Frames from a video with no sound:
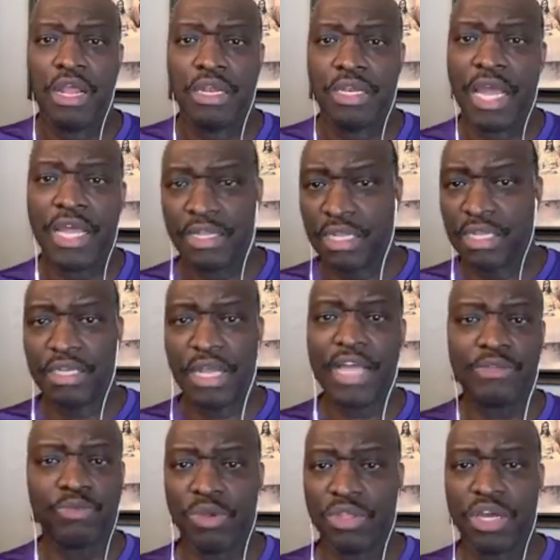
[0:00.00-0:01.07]

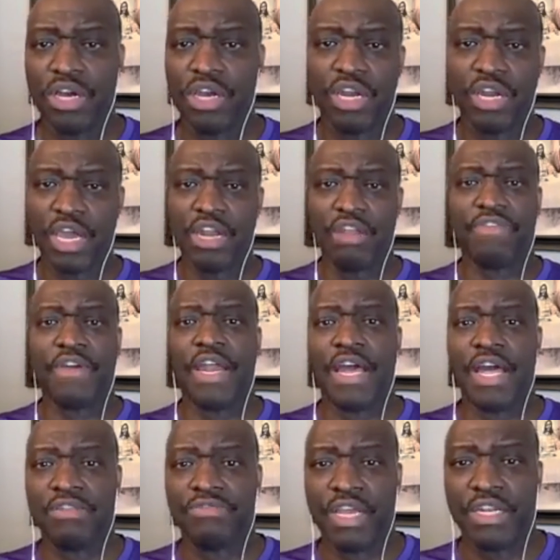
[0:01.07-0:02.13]
That's worth
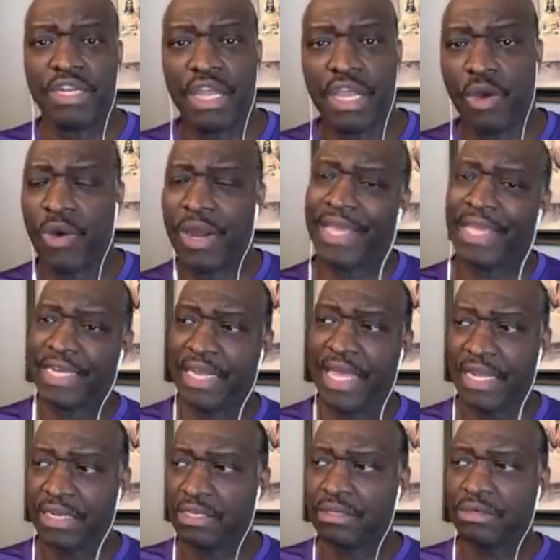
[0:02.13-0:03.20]
$195 right there. Oh, and I get
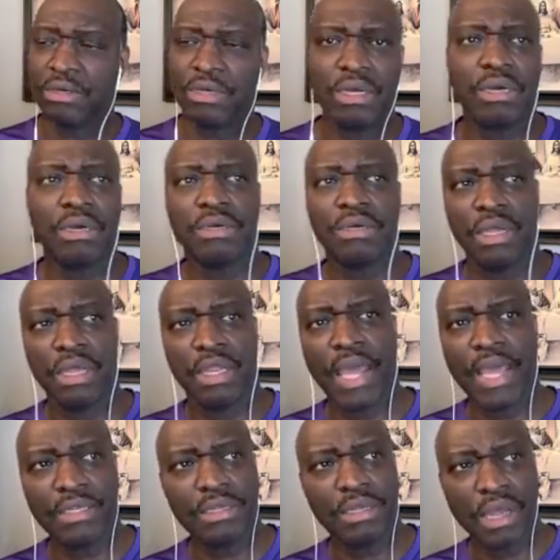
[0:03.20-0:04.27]
that too? Oh, and
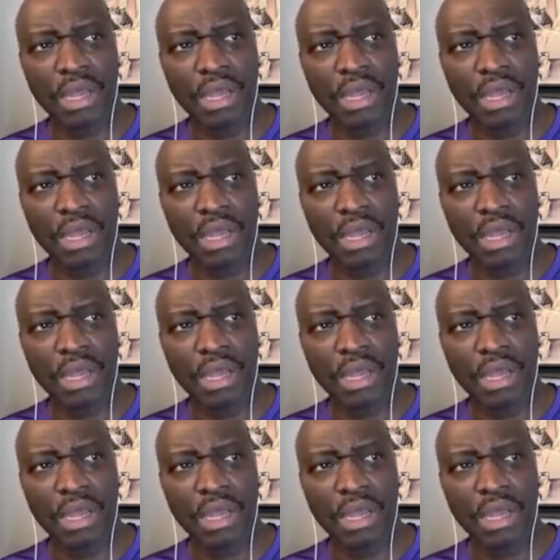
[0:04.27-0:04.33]
that's